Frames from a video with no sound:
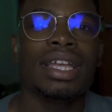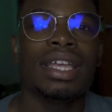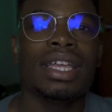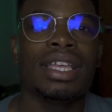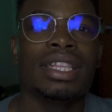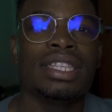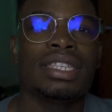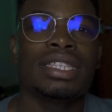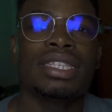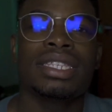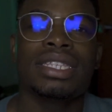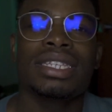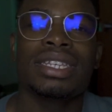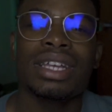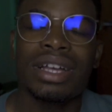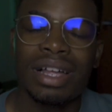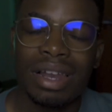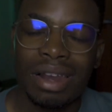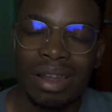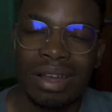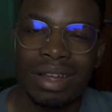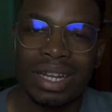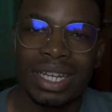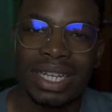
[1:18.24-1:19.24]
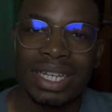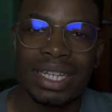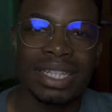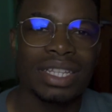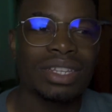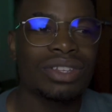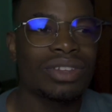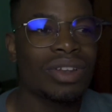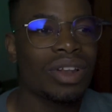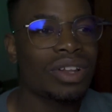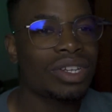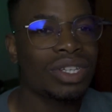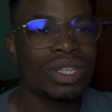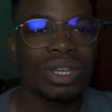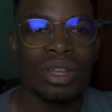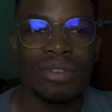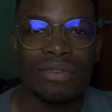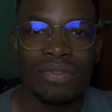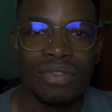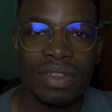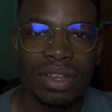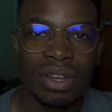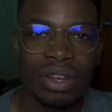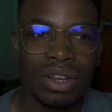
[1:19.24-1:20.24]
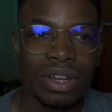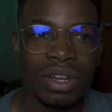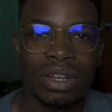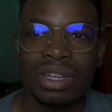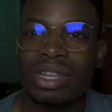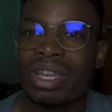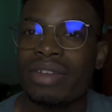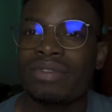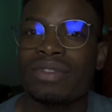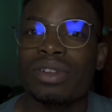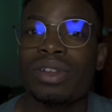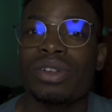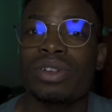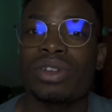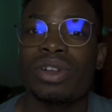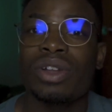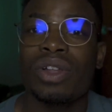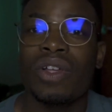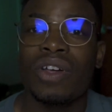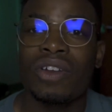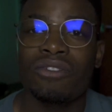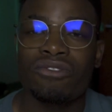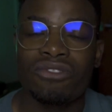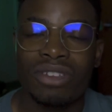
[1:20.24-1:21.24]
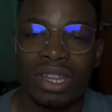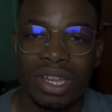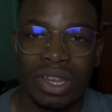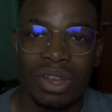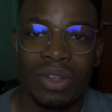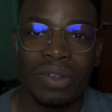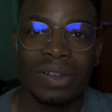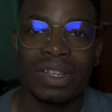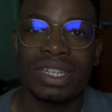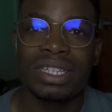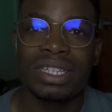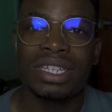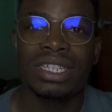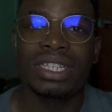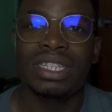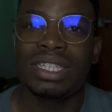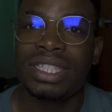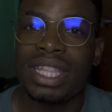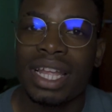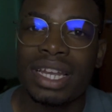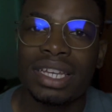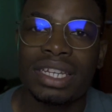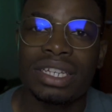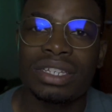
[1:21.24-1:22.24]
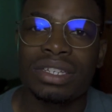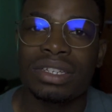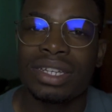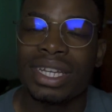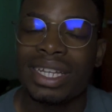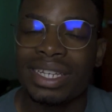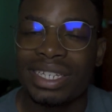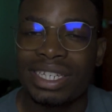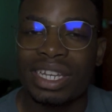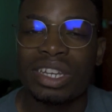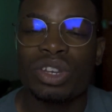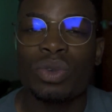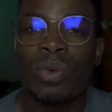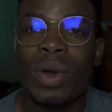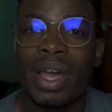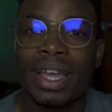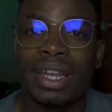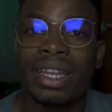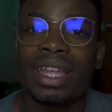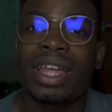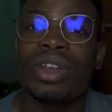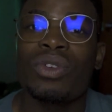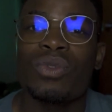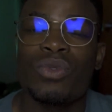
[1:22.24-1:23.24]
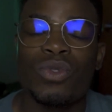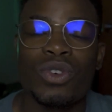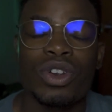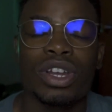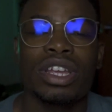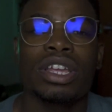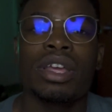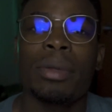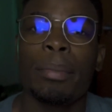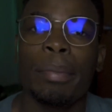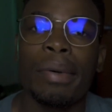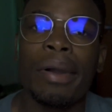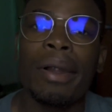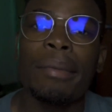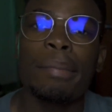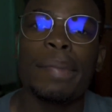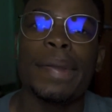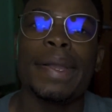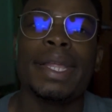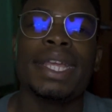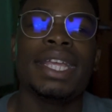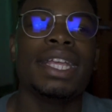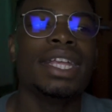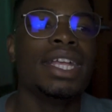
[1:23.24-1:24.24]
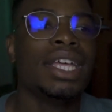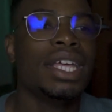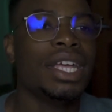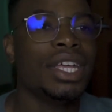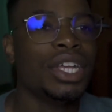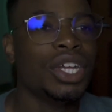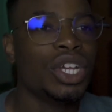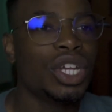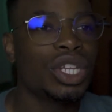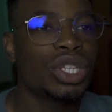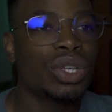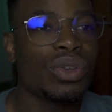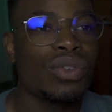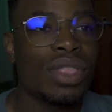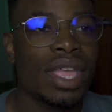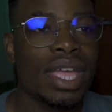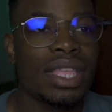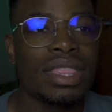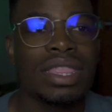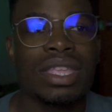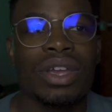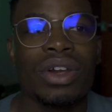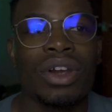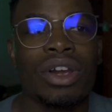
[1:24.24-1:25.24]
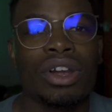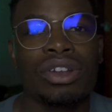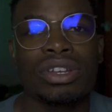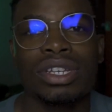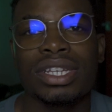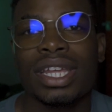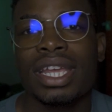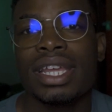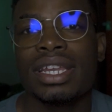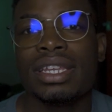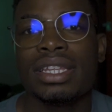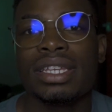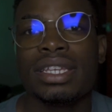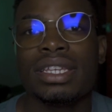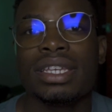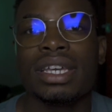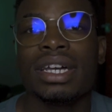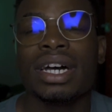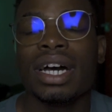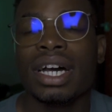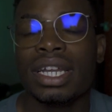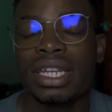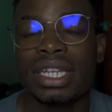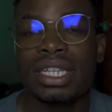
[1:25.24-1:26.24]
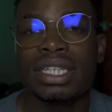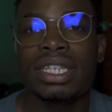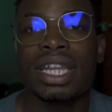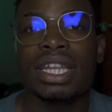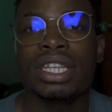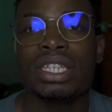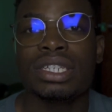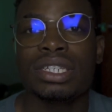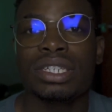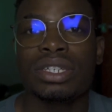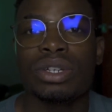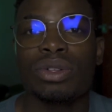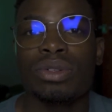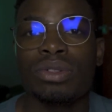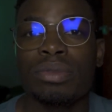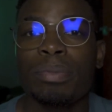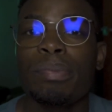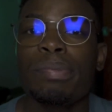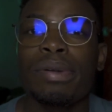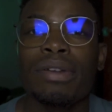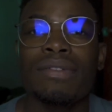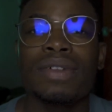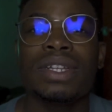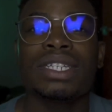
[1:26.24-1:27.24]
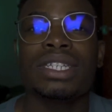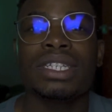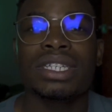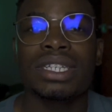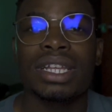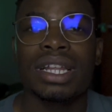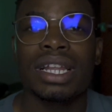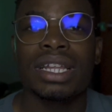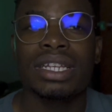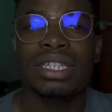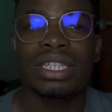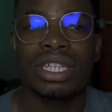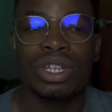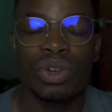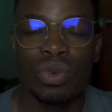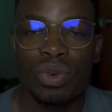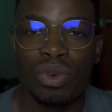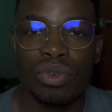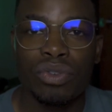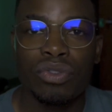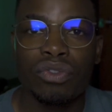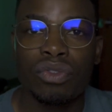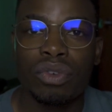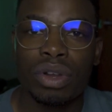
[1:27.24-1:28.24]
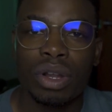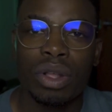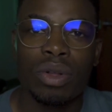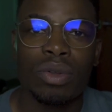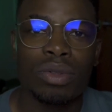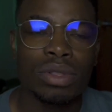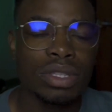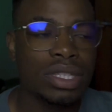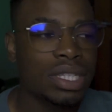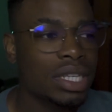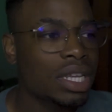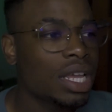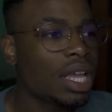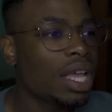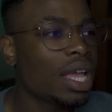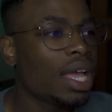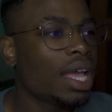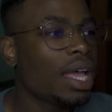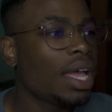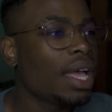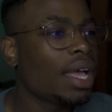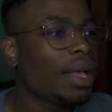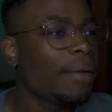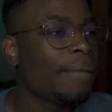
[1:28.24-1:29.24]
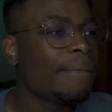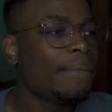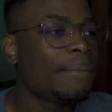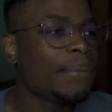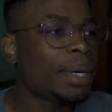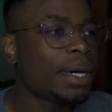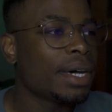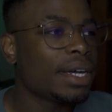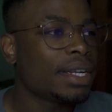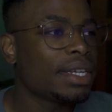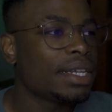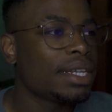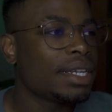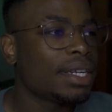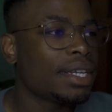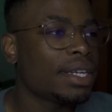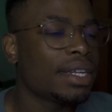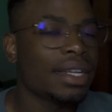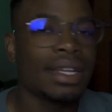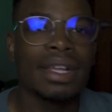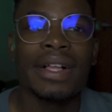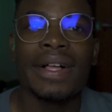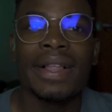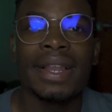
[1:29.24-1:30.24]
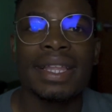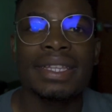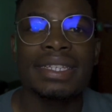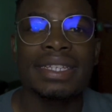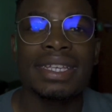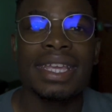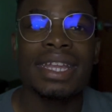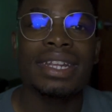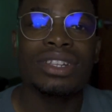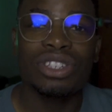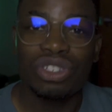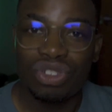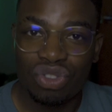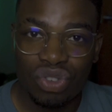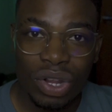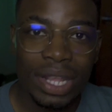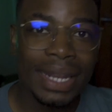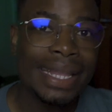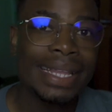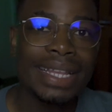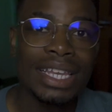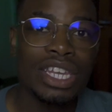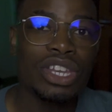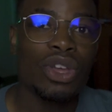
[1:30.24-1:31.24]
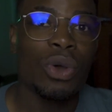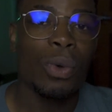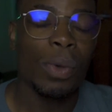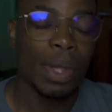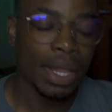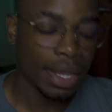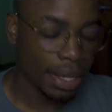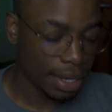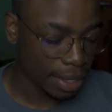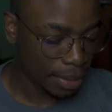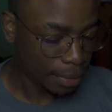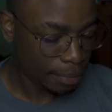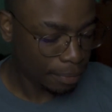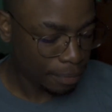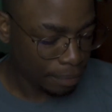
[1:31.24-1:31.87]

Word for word: it's a lot. There's a lot to configure. You have to learn a lot of technologies that need to intertwine and work properly so that there aren't any unintentional privilege escalation or footholds. But let's get straight into it.